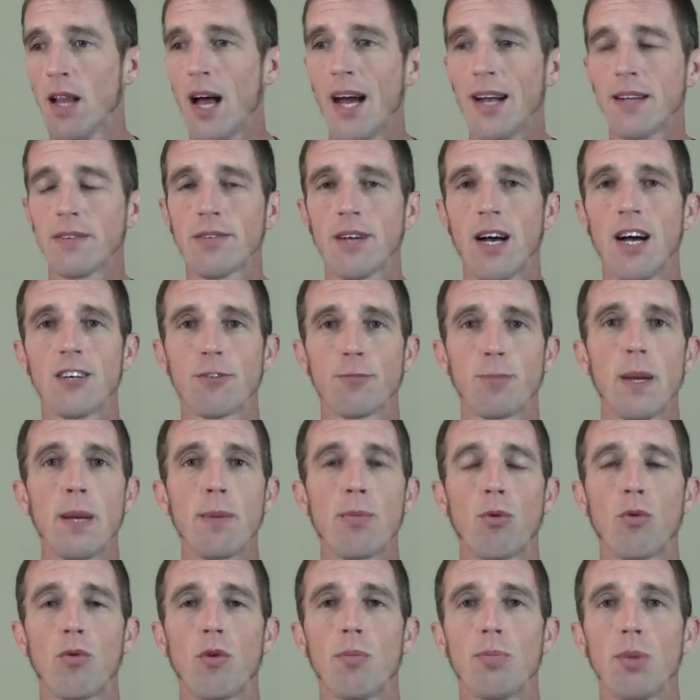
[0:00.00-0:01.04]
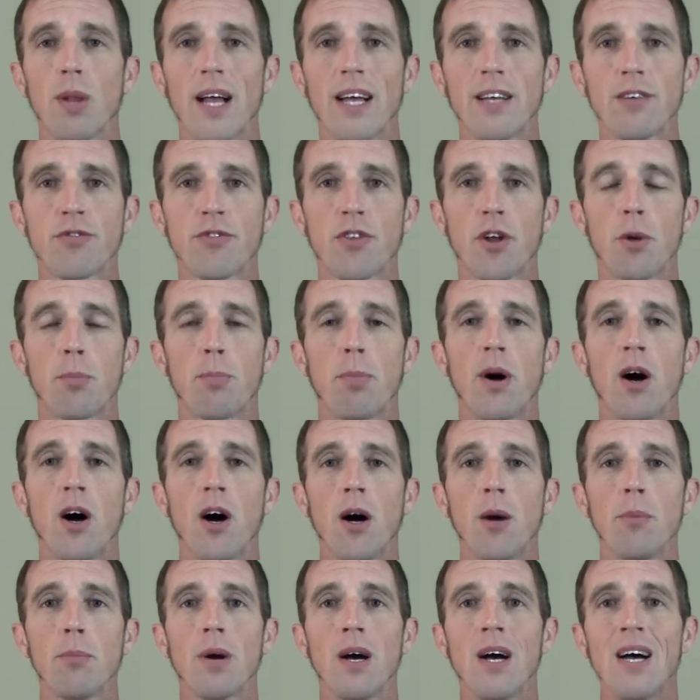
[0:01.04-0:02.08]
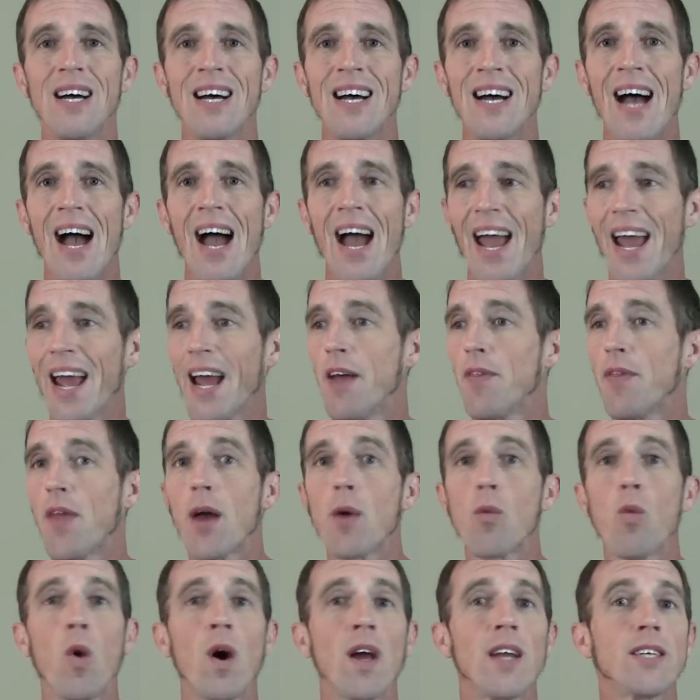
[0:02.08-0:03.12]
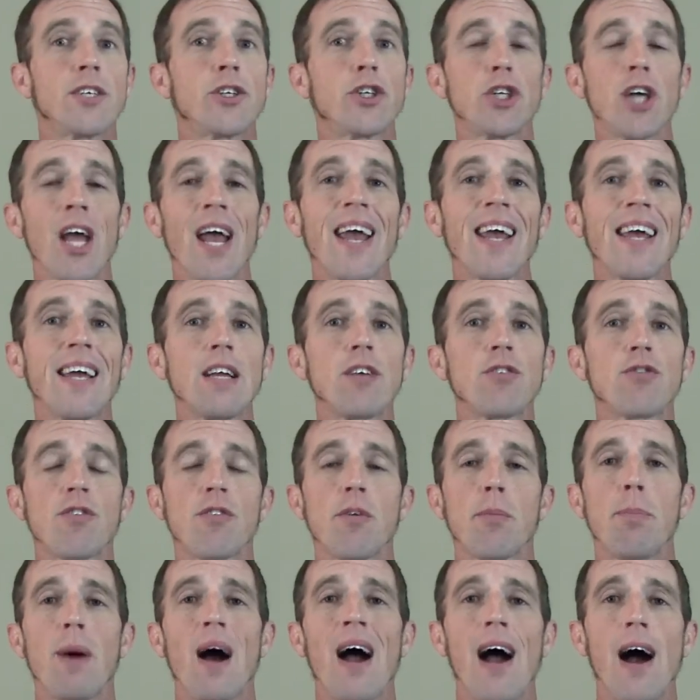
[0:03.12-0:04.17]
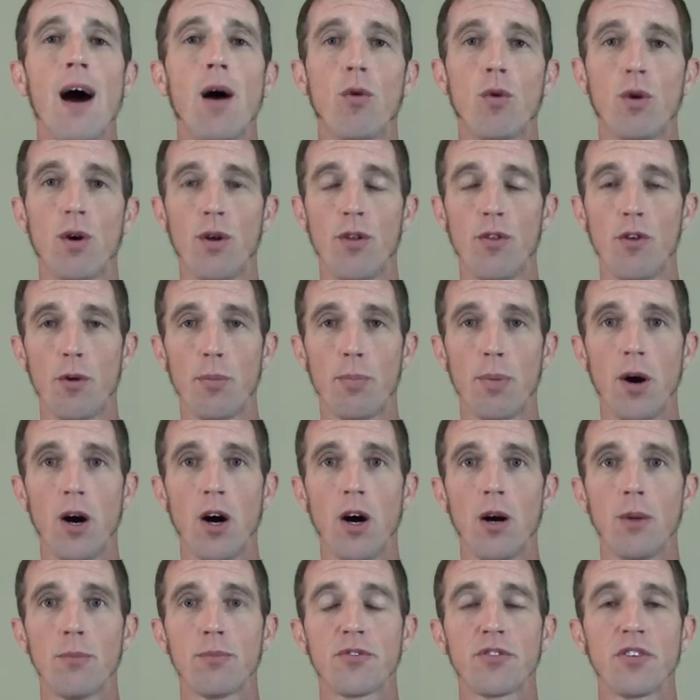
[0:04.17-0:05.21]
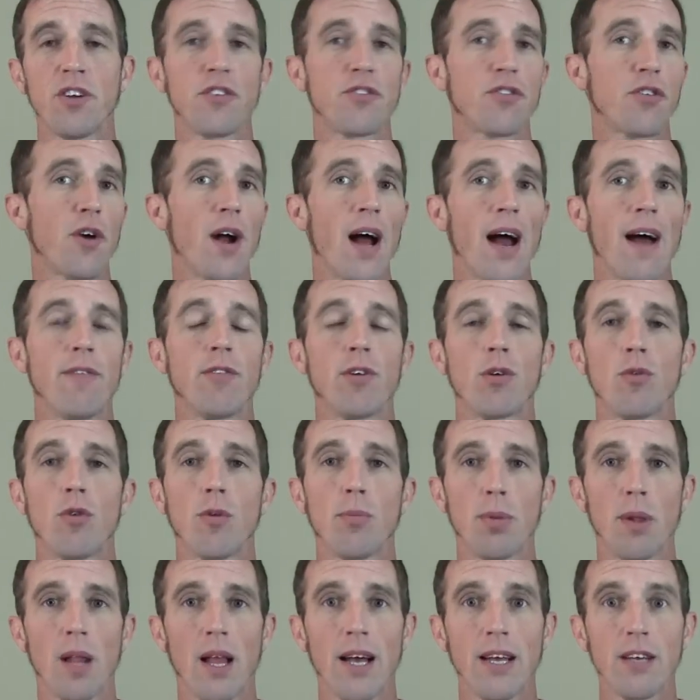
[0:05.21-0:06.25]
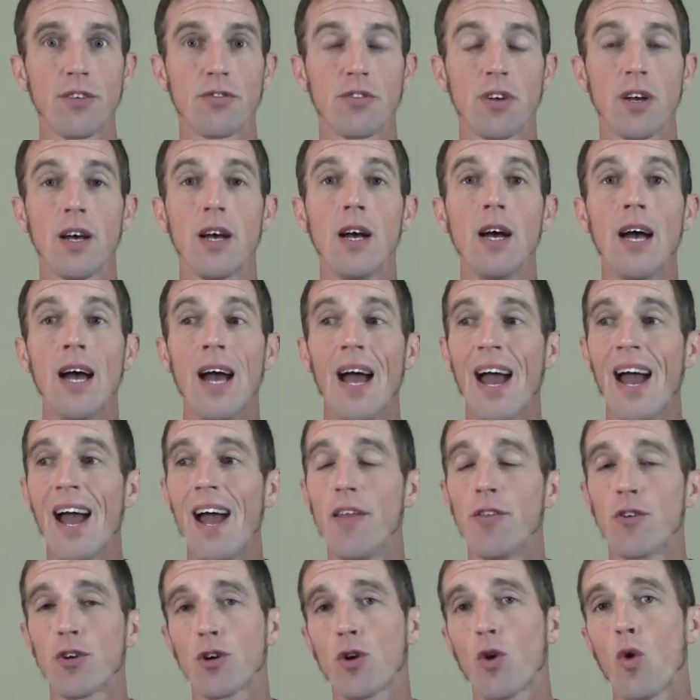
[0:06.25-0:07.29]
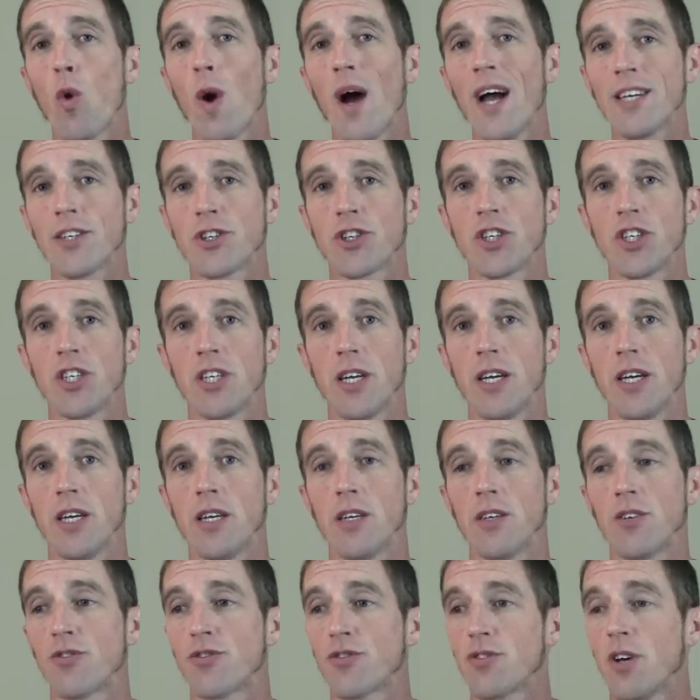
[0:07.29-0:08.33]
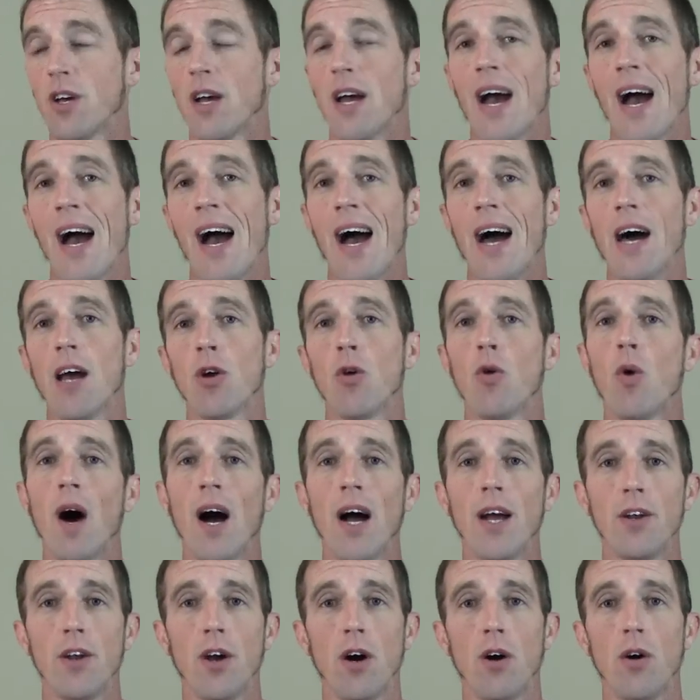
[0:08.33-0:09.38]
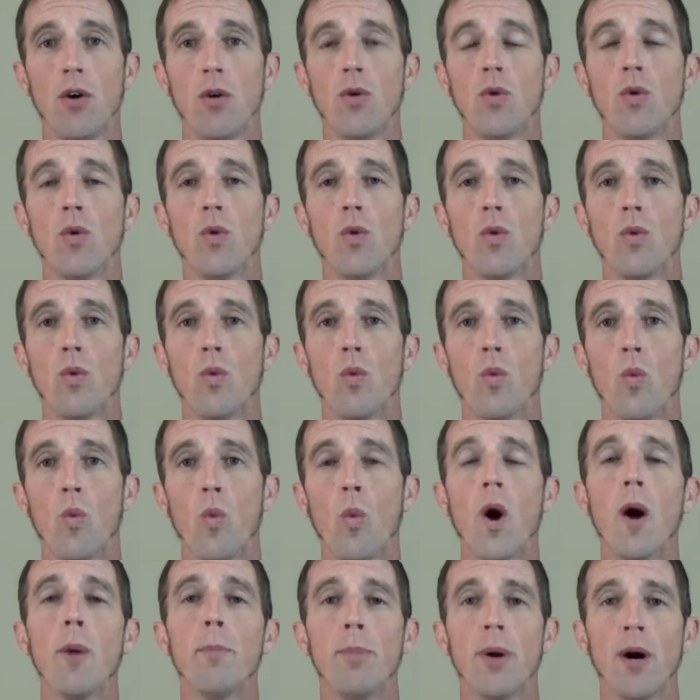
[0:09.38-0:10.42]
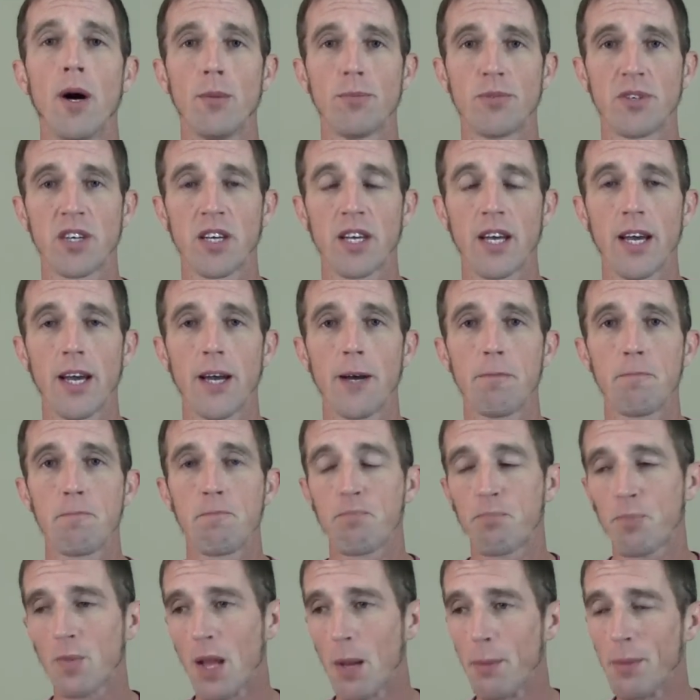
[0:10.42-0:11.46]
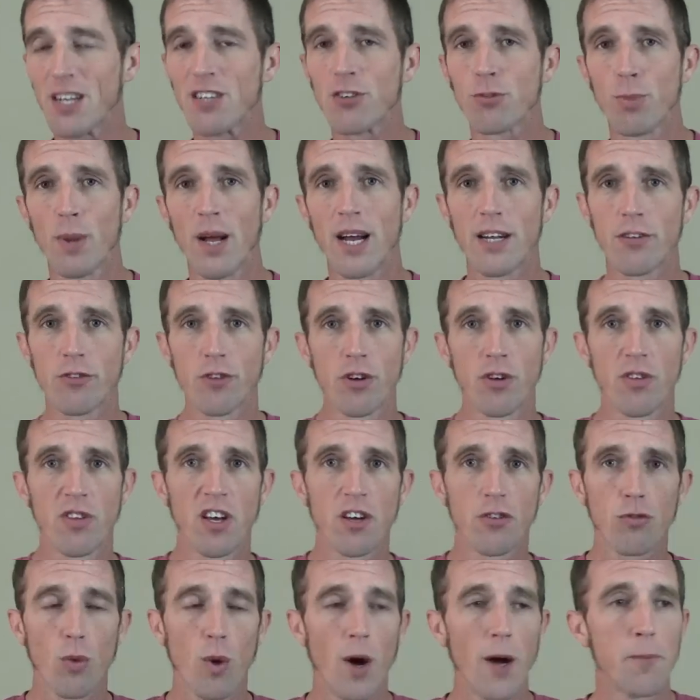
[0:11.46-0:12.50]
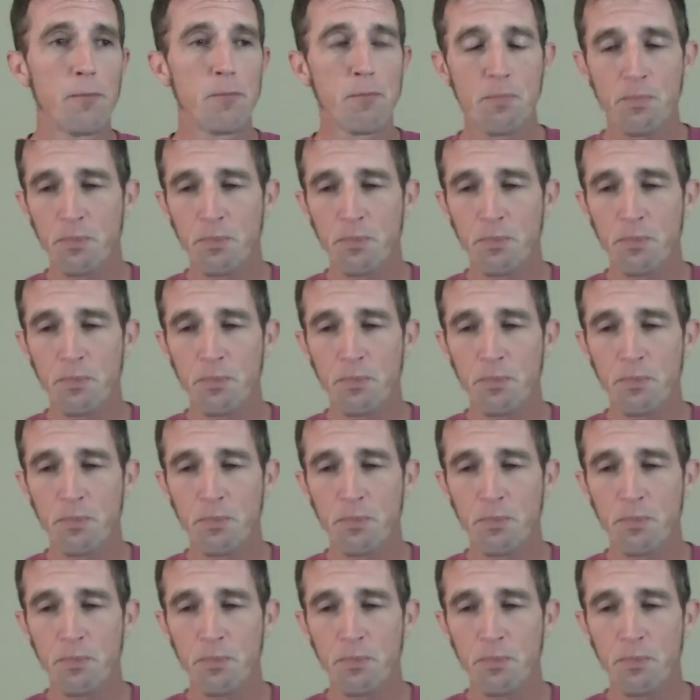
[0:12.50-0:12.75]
lot of times people replace their pump and they want to change the power of their pump since they're having to replace it. And their question is, how do I know what pump to get? Let me explain it to you this way.